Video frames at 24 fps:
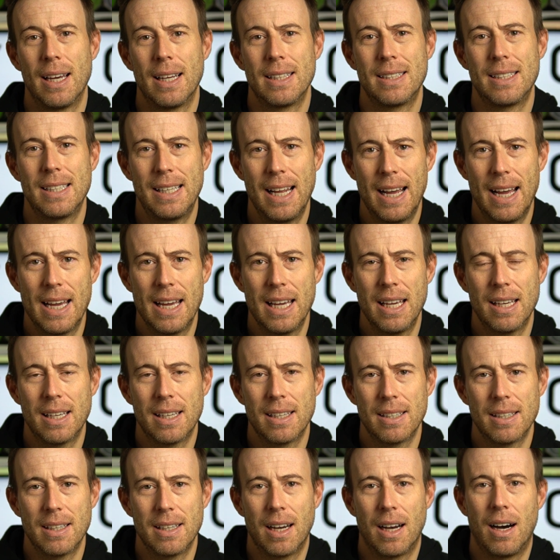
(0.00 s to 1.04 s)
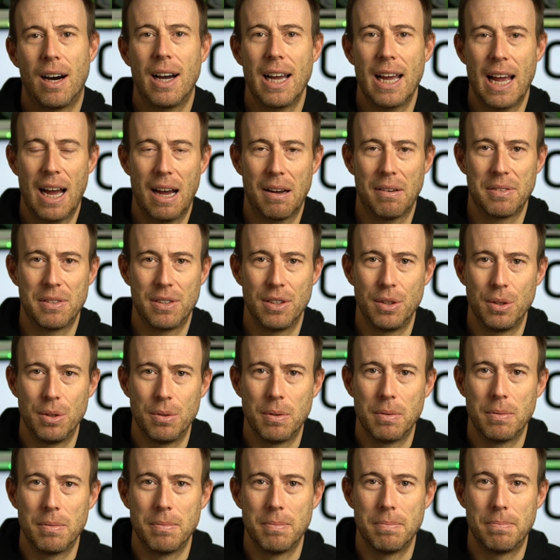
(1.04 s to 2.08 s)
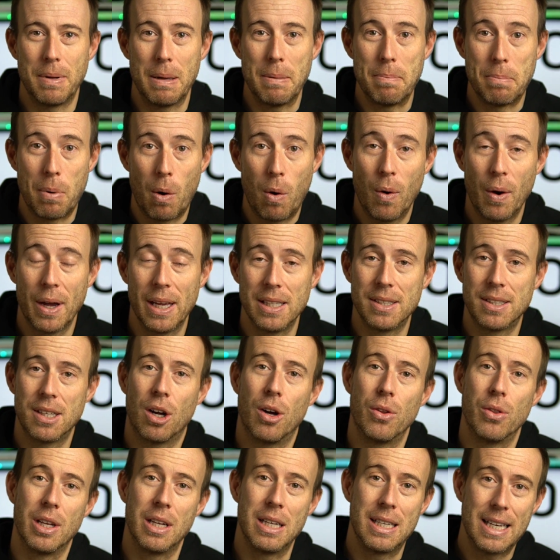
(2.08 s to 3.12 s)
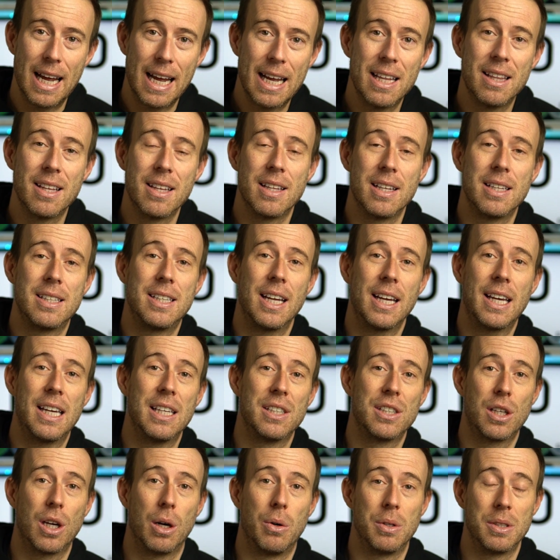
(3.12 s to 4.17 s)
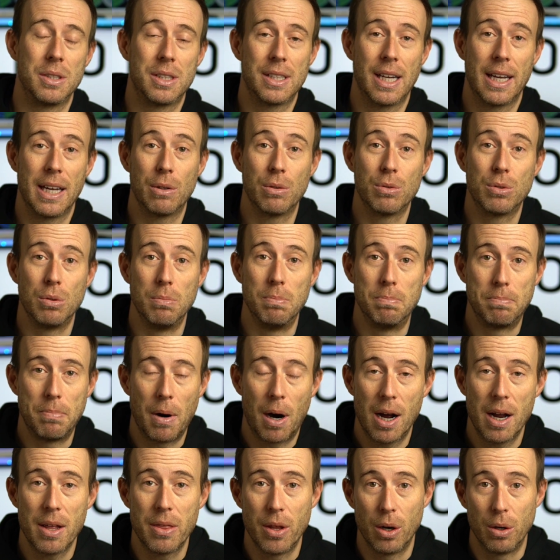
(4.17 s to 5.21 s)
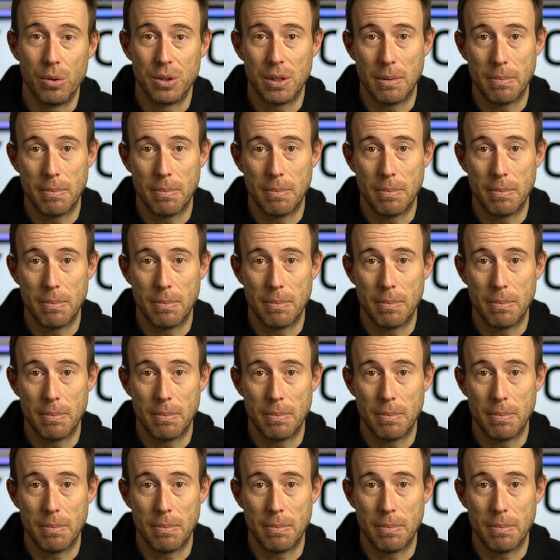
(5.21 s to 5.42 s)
Today I have to be poised on the day that the tickets go on sale to buy those